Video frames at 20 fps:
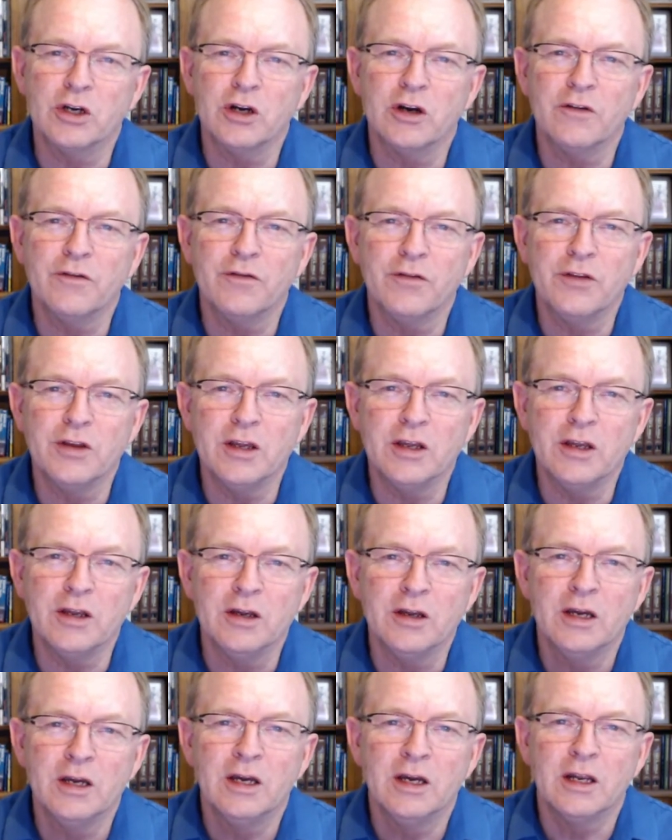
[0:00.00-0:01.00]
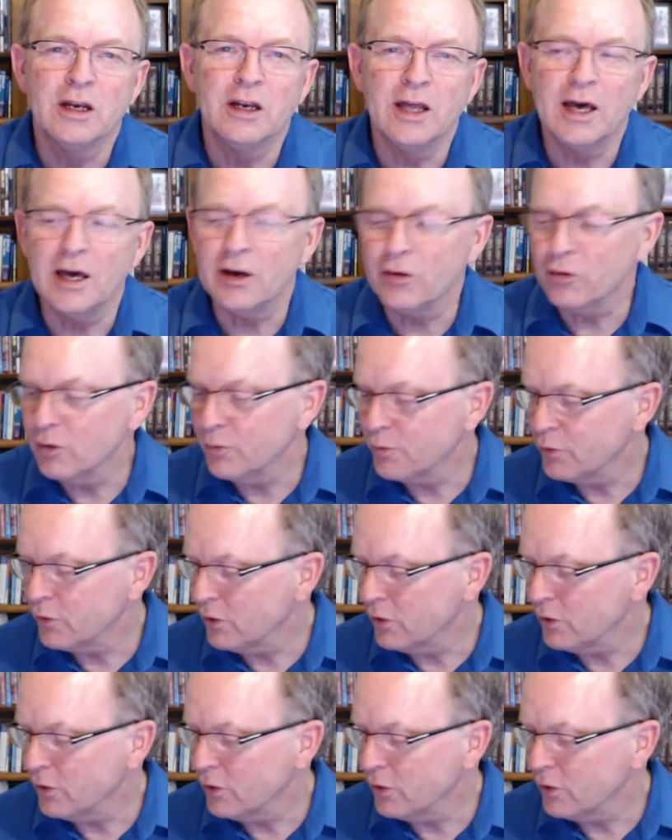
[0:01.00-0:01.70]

of the lateral